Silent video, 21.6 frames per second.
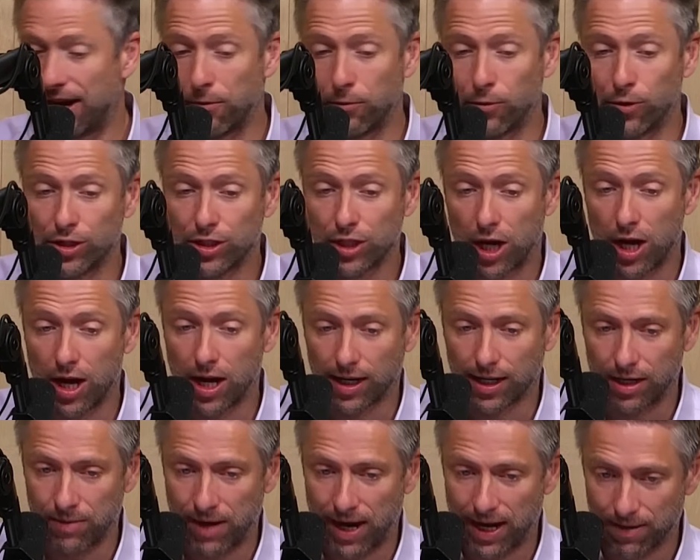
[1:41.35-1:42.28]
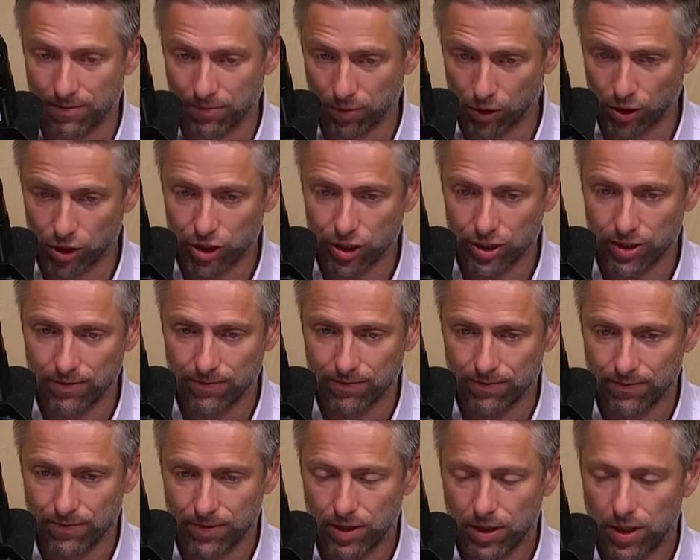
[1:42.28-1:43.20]
that we're talking about
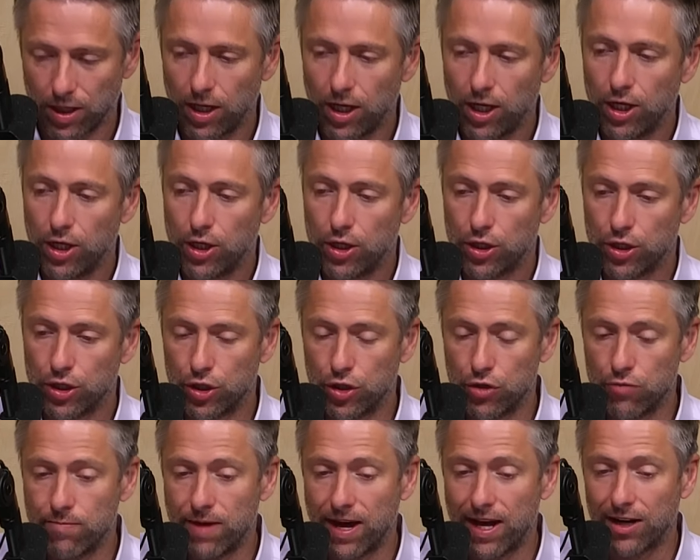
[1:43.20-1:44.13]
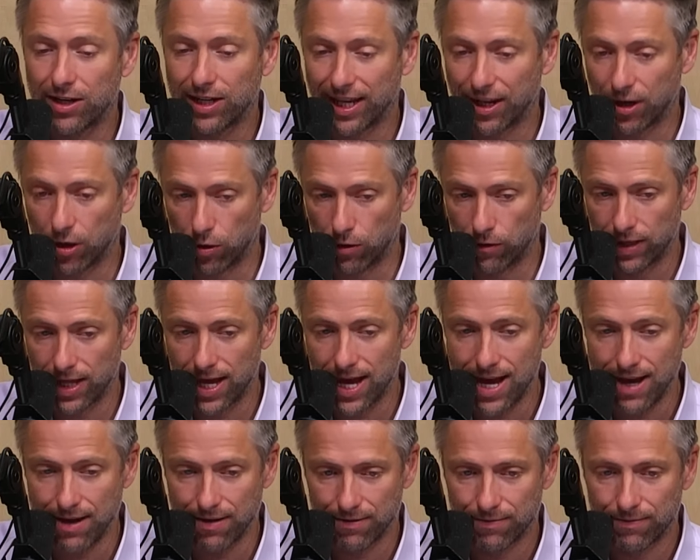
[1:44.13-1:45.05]
abortion, you better get over
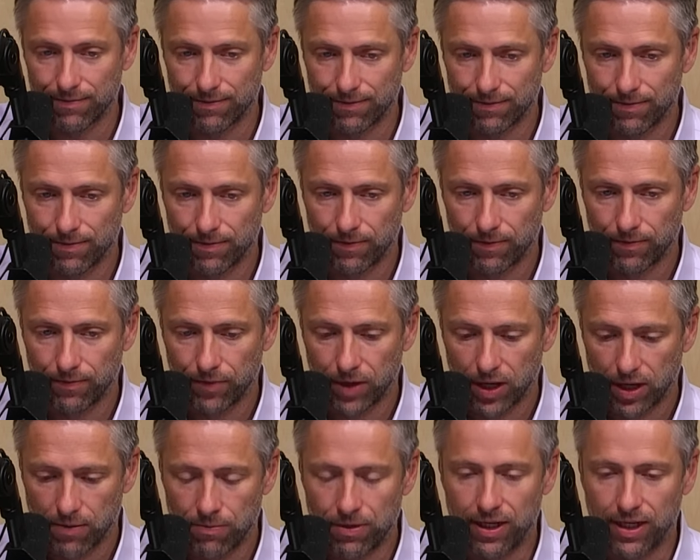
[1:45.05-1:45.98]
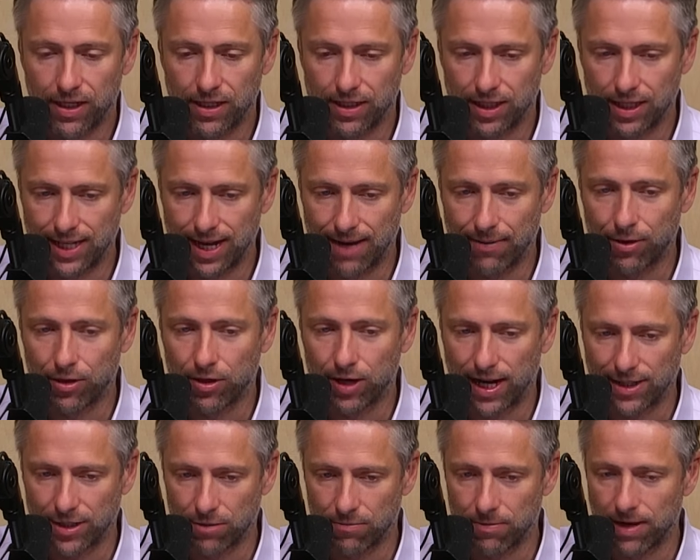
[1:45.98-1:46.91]
that, because the
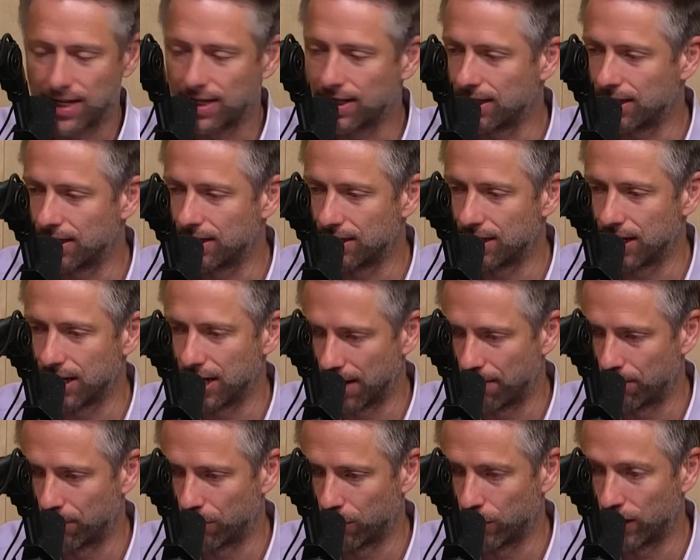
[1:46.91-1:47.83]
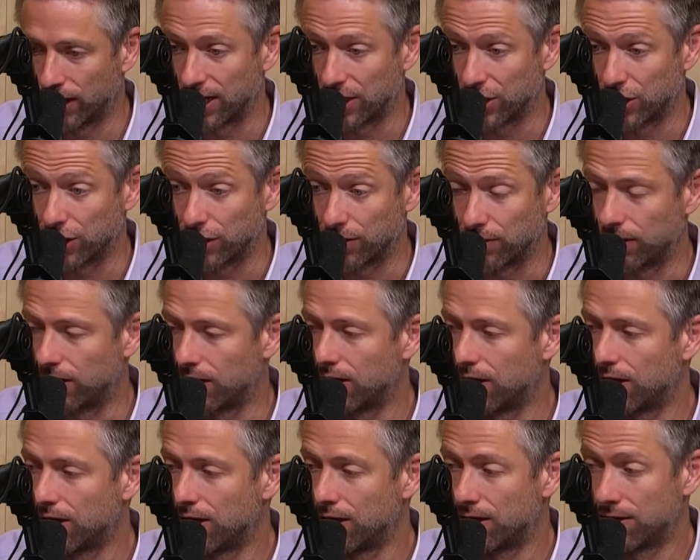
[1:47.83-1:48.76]
Democrats are making this the number one issue.